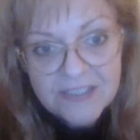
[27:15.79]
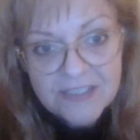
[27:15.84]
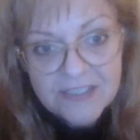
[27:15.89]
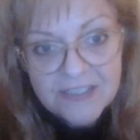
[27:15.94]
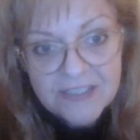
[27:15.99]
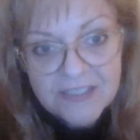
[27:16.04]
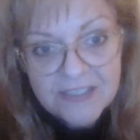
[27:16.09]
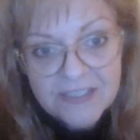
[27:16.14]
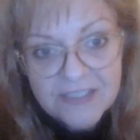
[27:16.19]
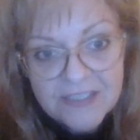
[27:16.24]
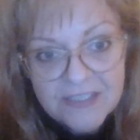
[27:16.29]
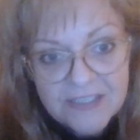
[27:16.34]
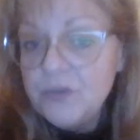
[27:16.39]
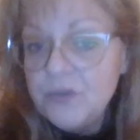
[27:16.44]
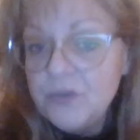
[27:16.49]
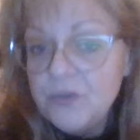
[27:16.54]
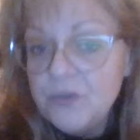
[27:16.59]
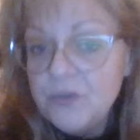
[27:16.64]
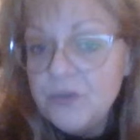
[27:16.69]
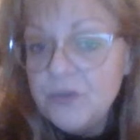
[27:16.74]
He
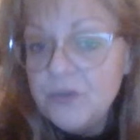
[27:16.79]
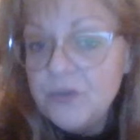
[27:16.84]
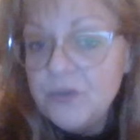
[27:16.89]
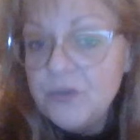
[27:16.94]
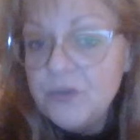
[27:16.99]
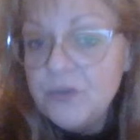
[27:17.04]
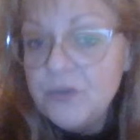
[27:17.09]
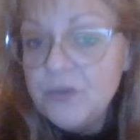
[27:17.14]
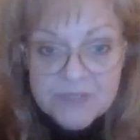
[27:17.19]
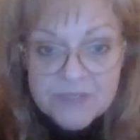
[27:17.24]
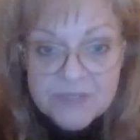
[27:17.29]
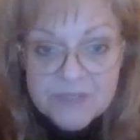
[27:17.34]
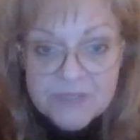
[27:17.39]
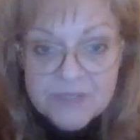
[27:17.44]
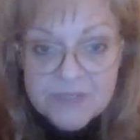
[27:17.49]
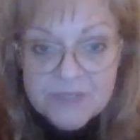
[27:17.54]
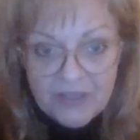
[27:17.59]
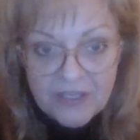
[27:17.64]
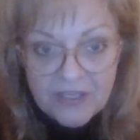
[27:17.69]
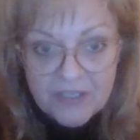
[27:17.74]
knew AGK
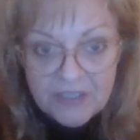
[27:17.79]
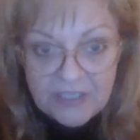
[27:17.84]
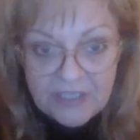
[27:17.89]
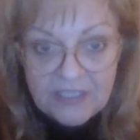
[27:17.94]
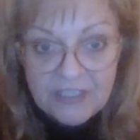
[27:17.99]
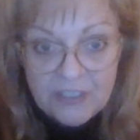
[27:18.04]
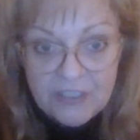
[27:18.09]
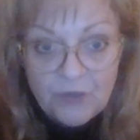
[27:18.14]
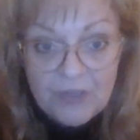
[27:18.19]
was being there.